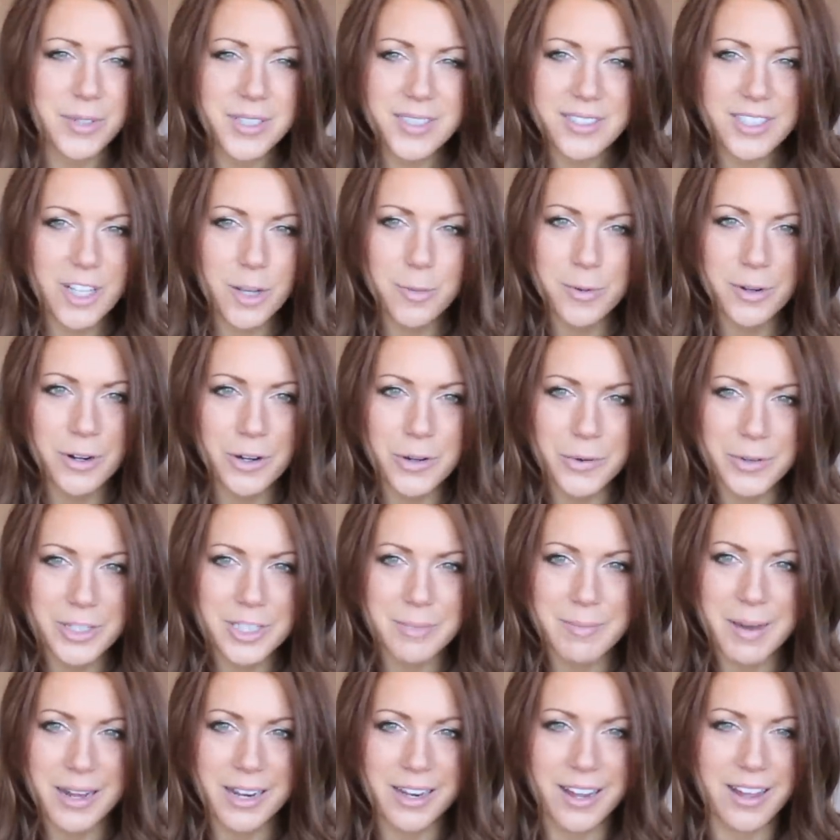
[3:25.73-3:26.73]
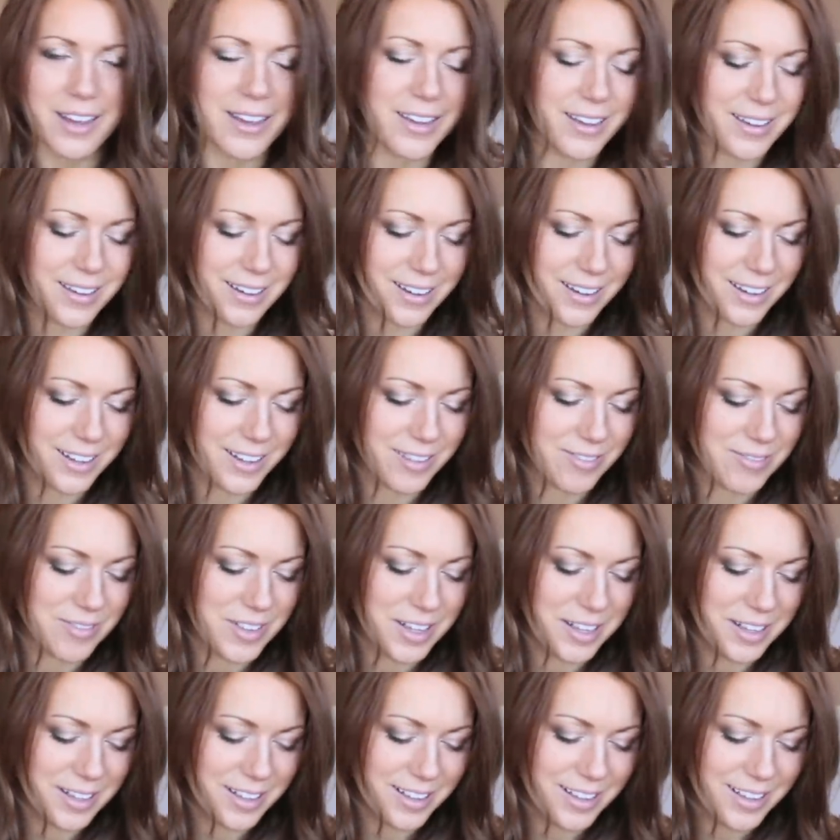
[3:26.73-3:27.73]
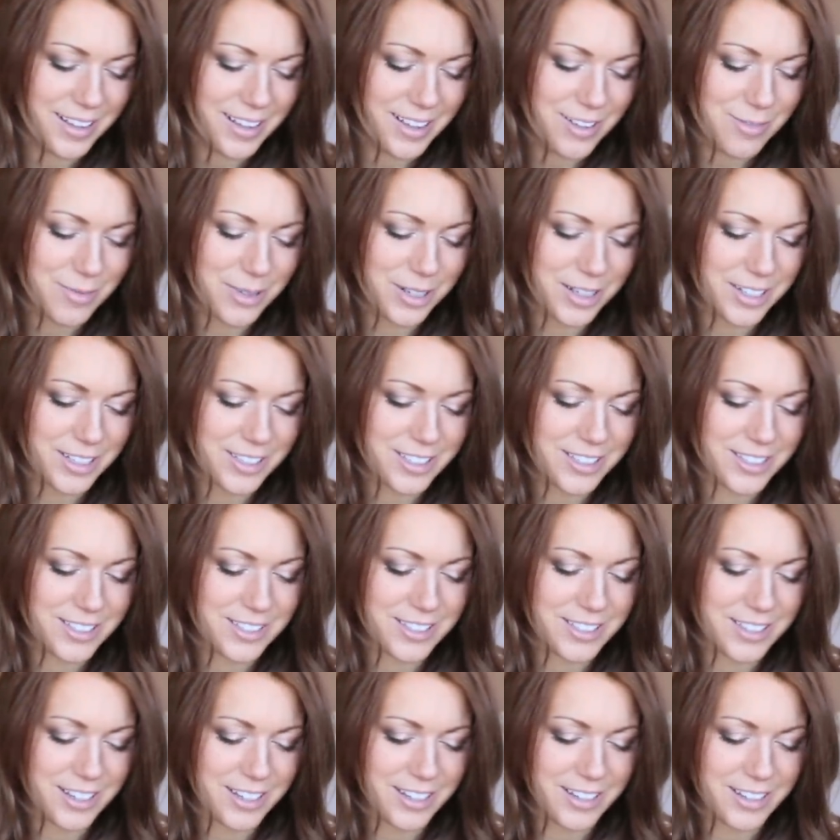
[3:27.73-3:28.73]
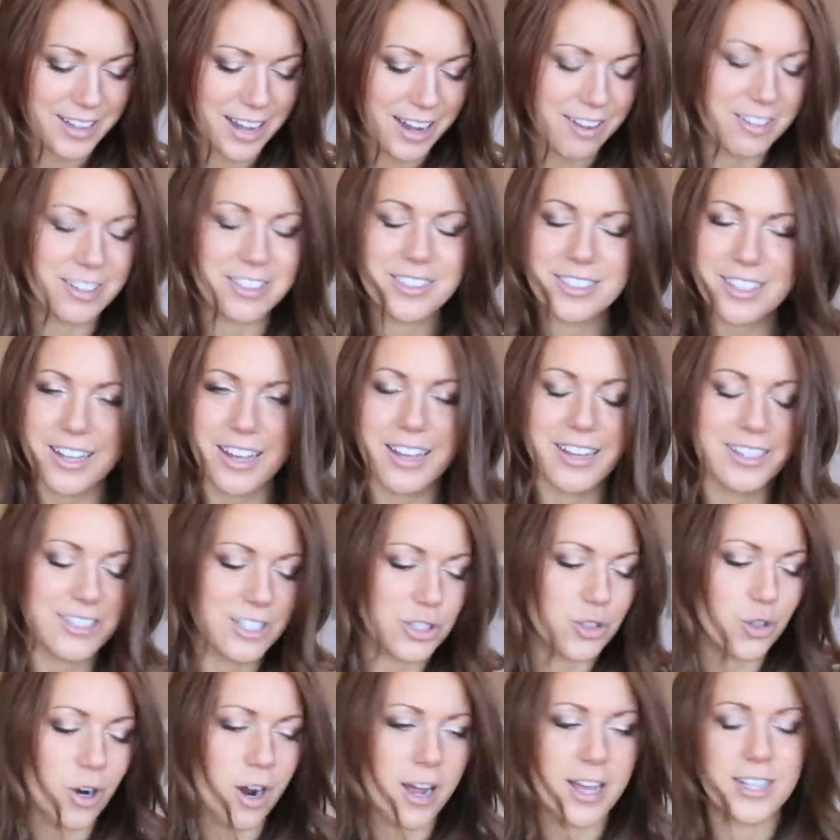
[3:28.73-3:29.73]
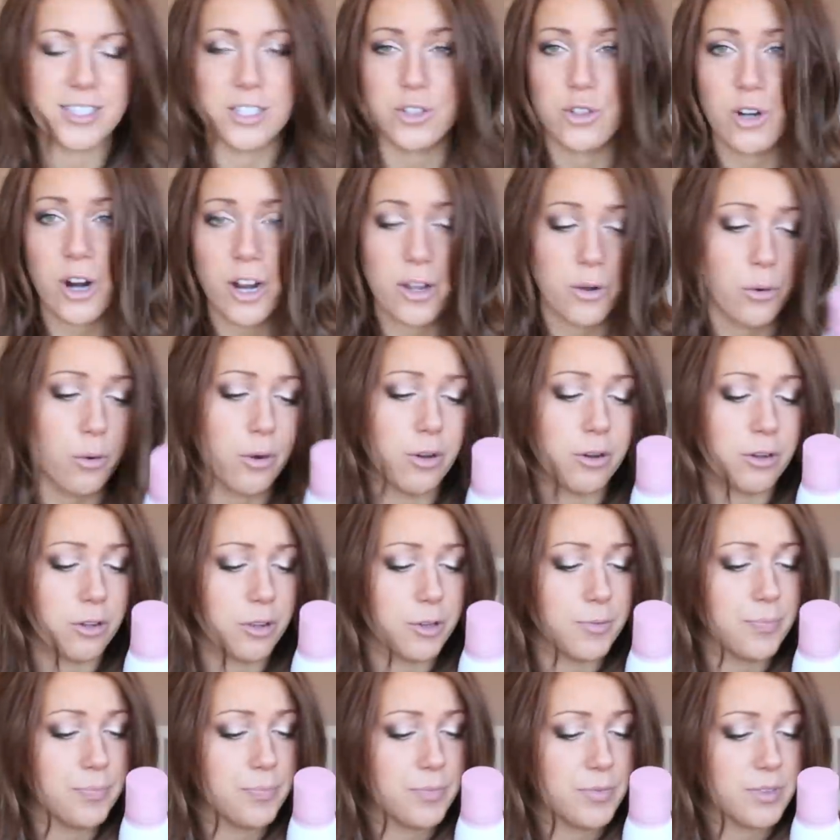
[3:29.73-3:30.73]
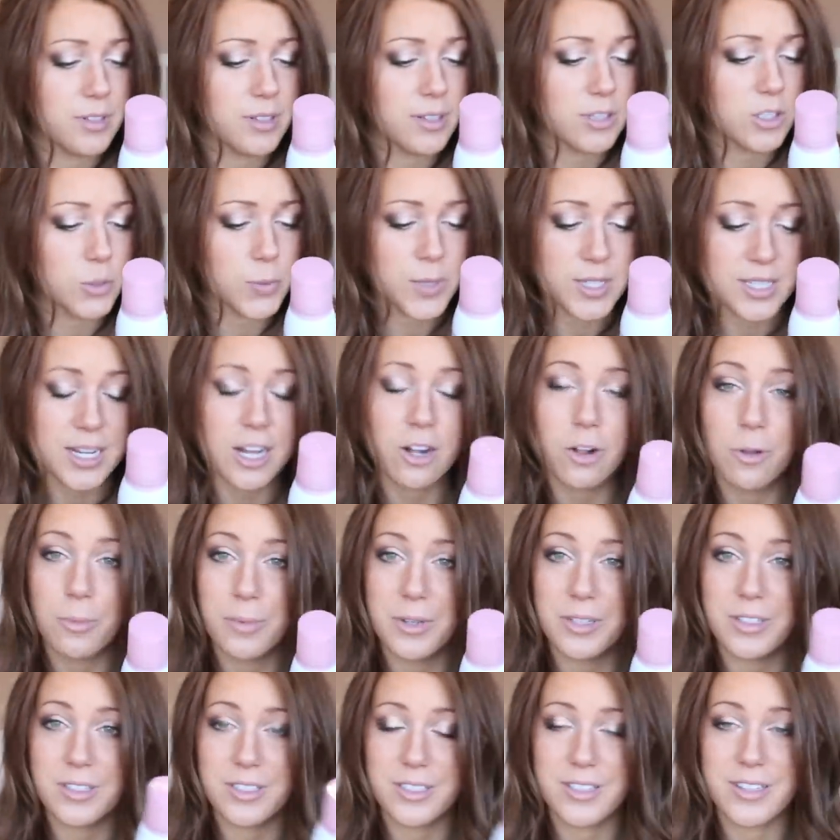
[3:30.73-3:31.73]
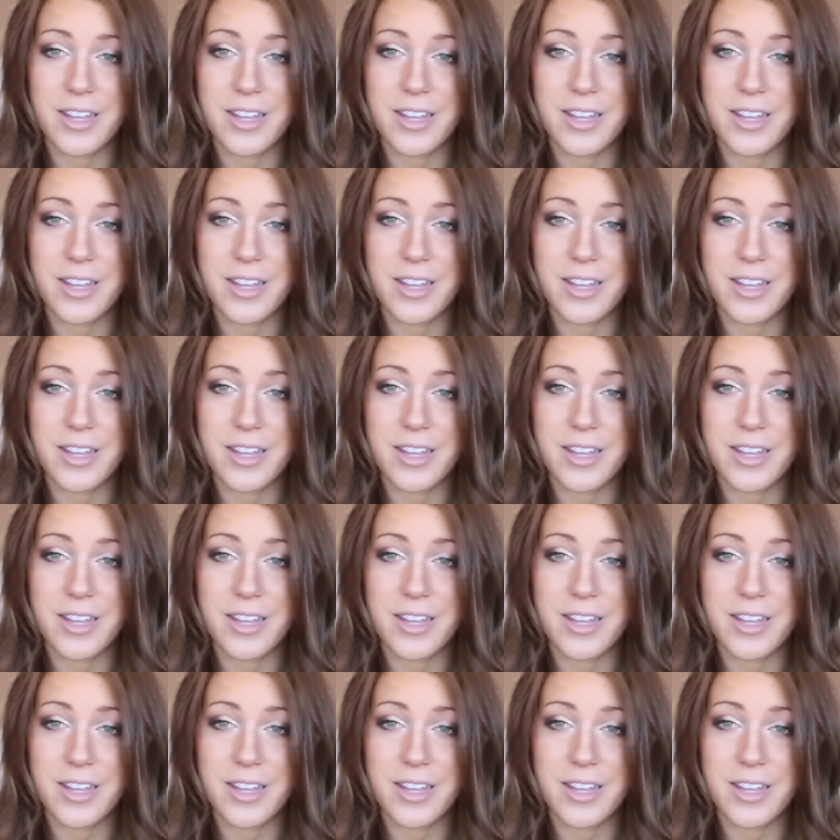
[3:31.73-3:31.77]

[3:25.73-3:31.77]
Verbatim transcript: What does Soap and Glory smell like? Um, but yeah, it's it's a dry it's a dry oil, sweet almond.